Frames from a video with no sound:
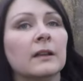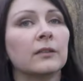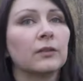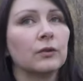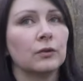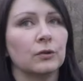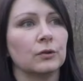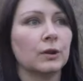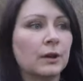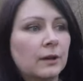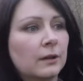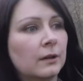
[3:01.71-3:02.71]
to
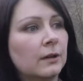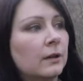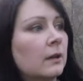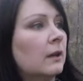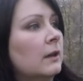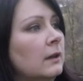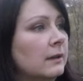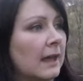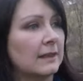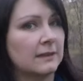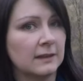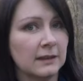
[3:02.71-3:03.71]
get
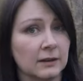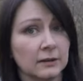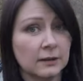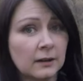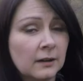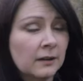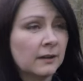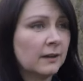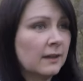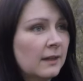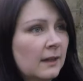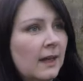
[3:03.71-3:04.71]
to here,
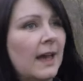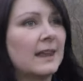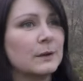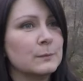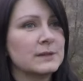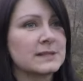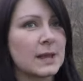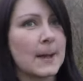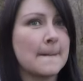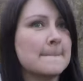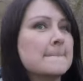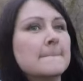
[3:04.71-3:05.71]
and it was
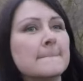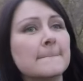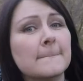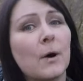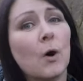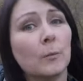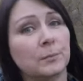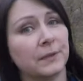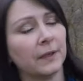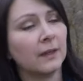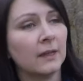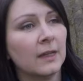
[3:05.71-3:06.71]
mobbed.
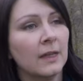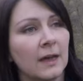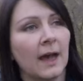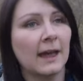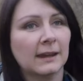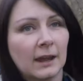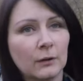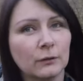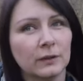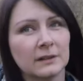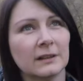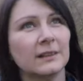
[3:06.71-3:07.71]
I
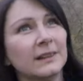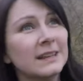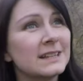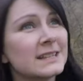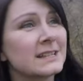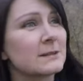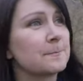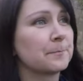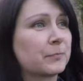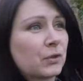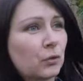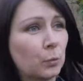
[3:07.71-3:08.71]
counted at least
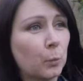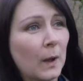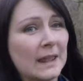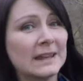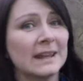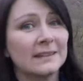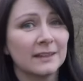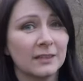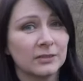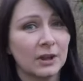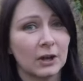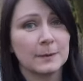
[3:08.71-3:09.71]
20 to
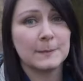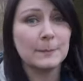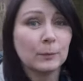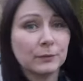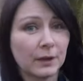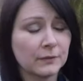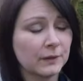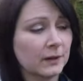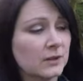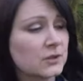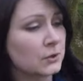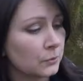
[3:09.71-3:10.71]
30 people down there,
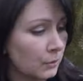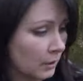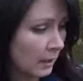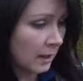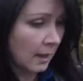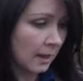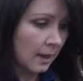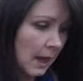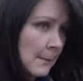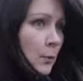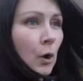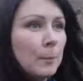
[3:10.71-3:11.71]
so
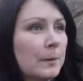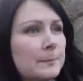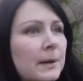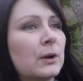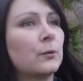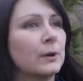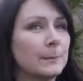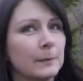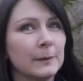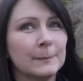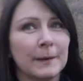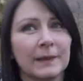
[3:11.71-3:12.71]
I'm hoping by going up a
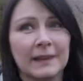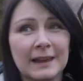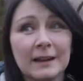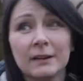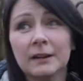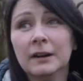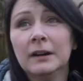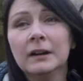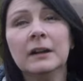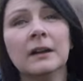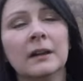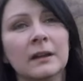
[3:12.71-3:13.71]
wee bit later
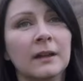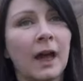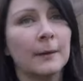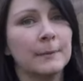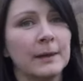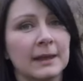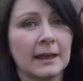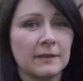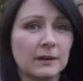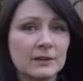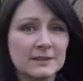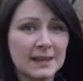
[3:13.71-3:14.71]
I might get there
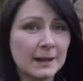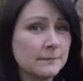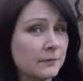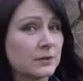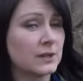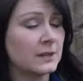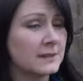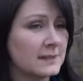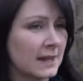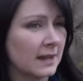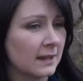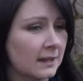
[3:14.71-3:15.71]
in time for
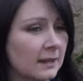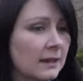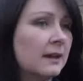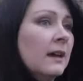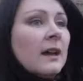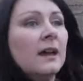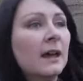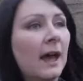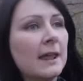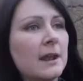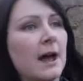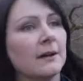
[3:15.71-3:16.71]
sunset, and
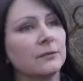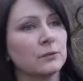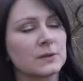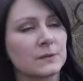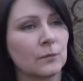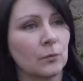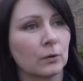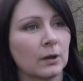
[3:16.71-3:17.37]
half those folk